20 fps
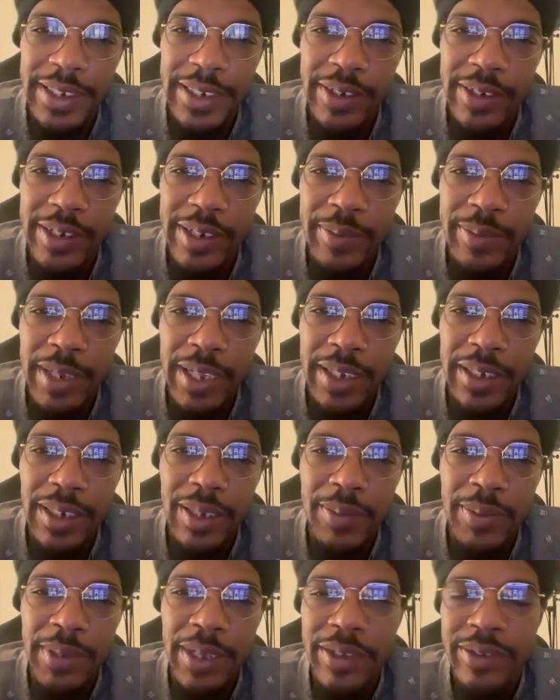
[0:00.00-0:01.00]
Nerdy Black
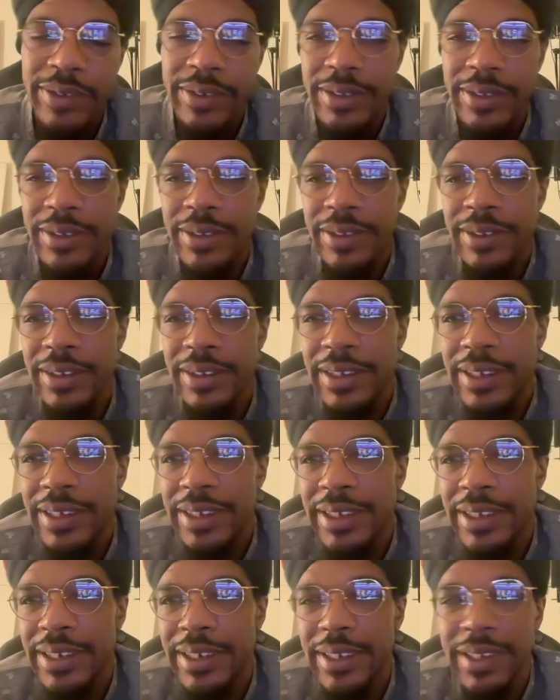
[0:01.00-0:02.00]
Clubhouse,
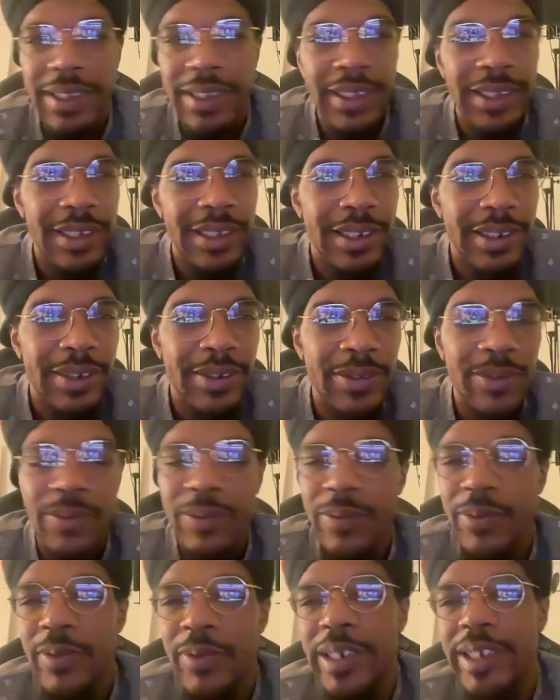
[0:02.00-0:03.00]

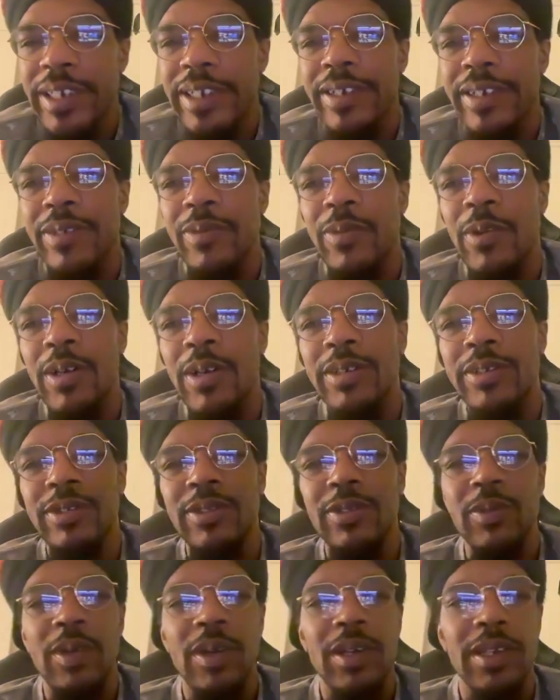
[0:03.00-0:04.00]
we here to walk you
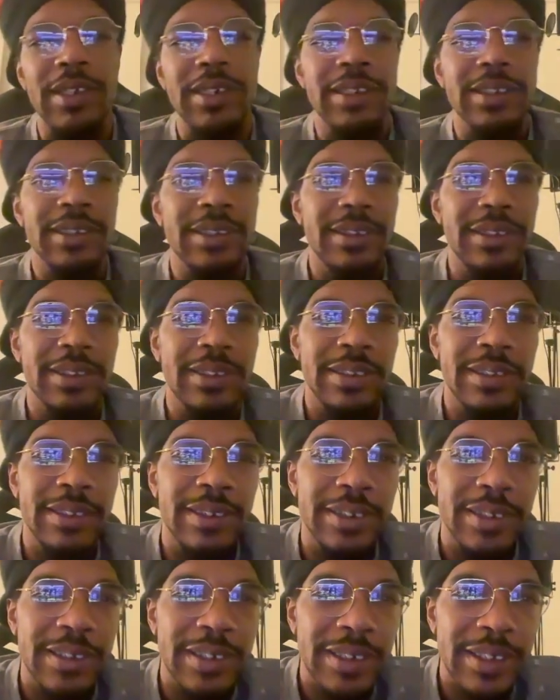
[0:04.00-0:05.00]
through all of this.
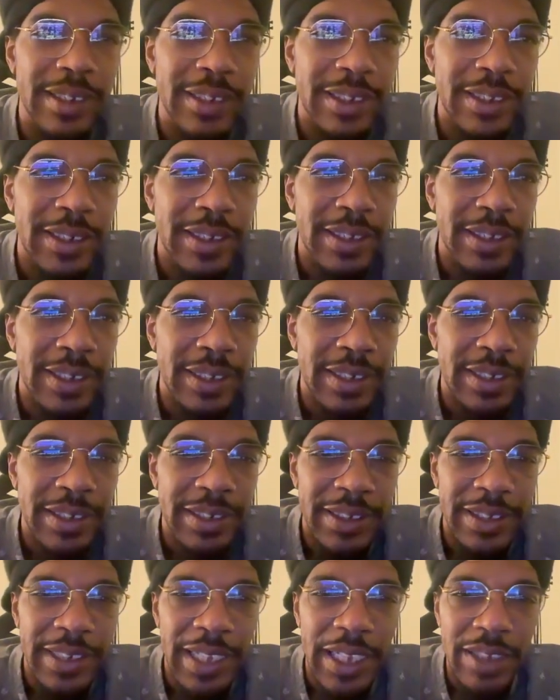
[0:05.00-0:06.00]

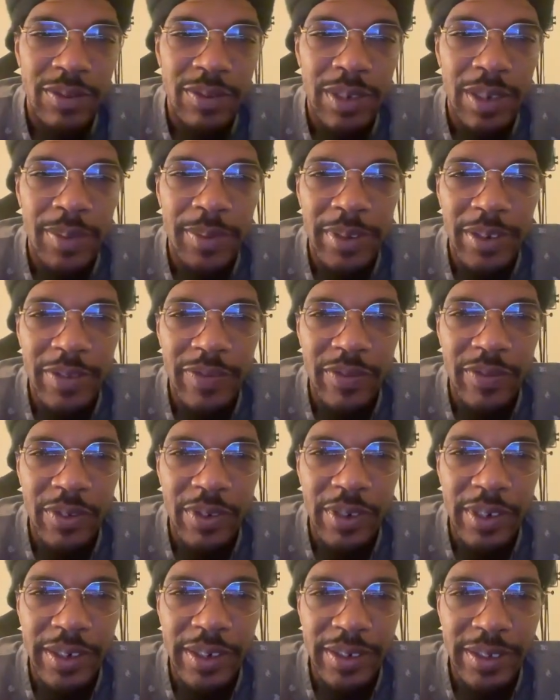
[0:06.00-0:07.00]
That's what I'm here
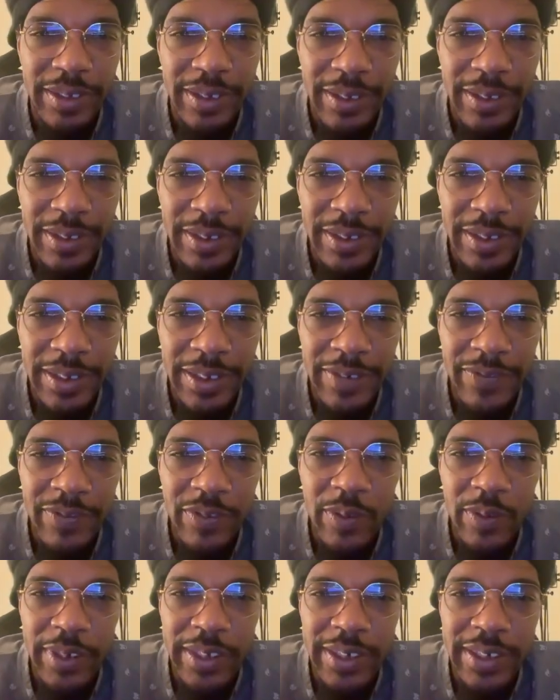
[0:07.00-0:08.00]
for. If you
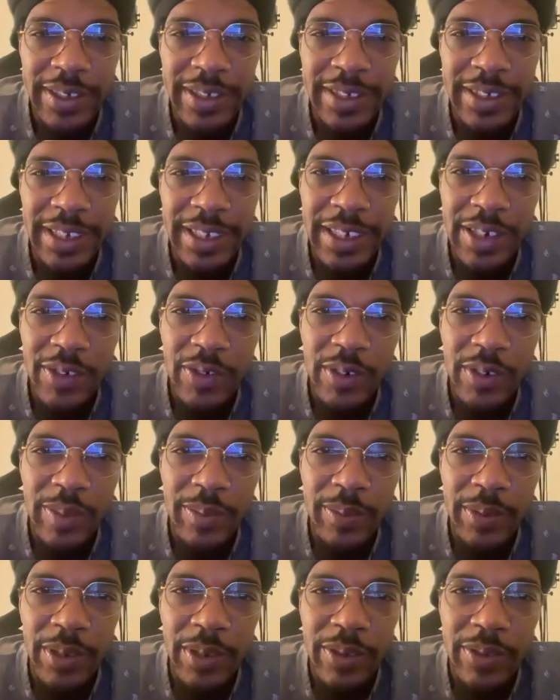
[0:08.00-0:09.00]
wanted to send
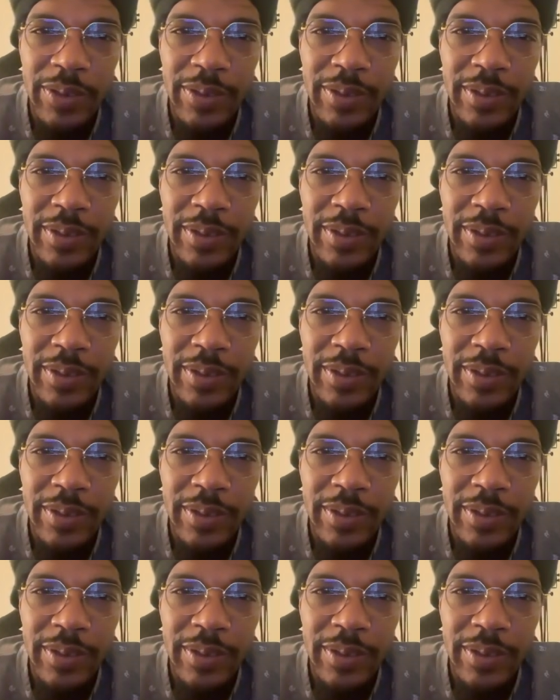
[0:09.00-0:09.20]
crypto,